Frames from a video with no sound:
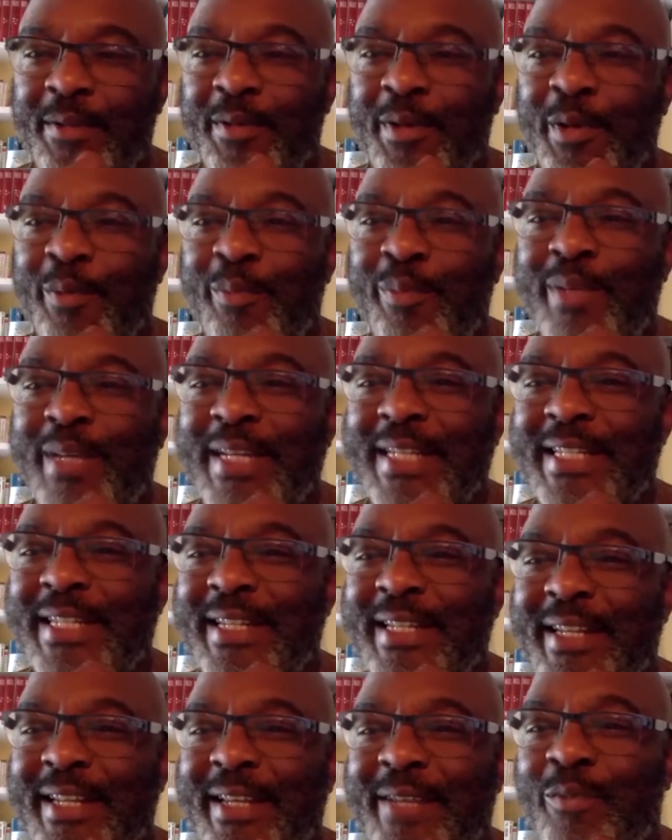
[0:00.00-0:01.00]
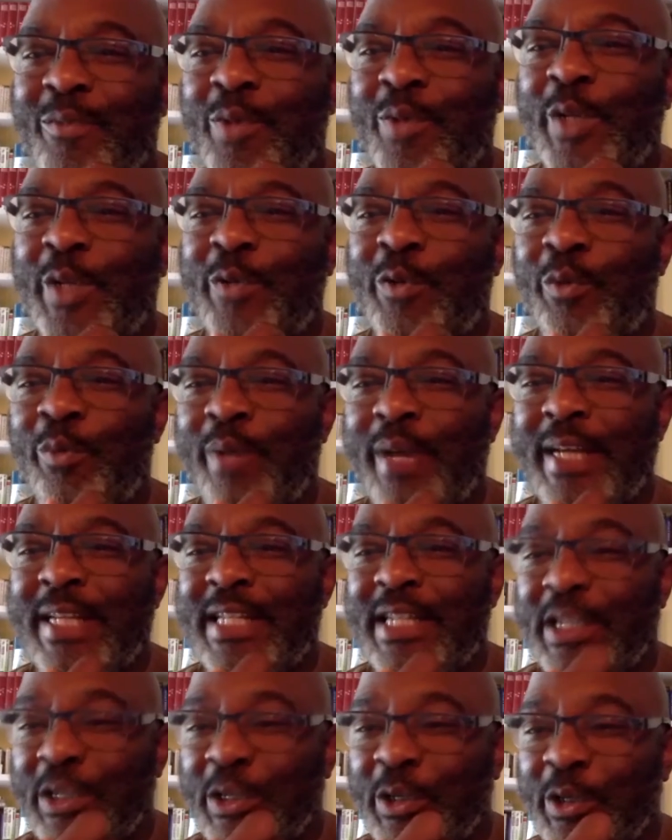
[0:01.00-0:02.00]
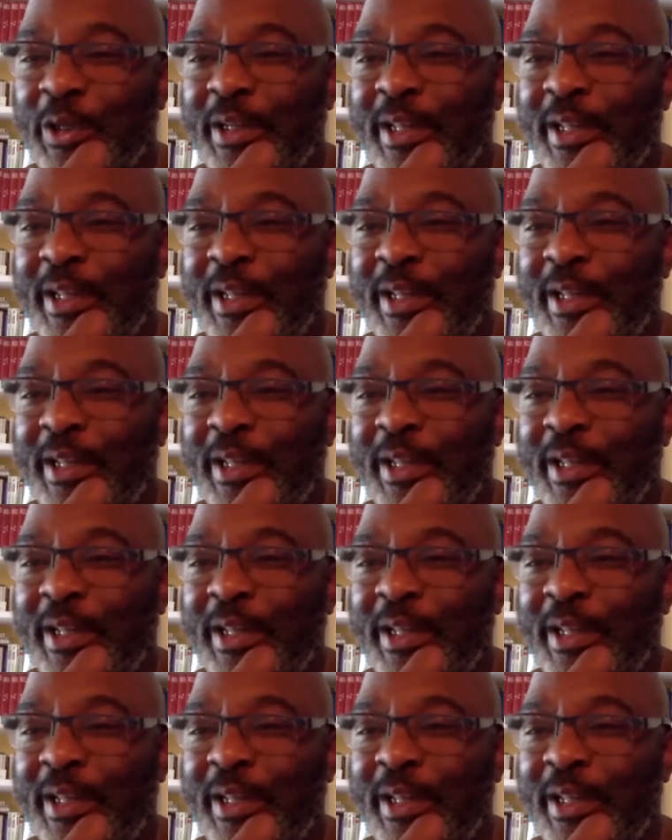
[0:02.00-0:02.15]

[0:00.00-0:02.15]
completing the wonderful painting you got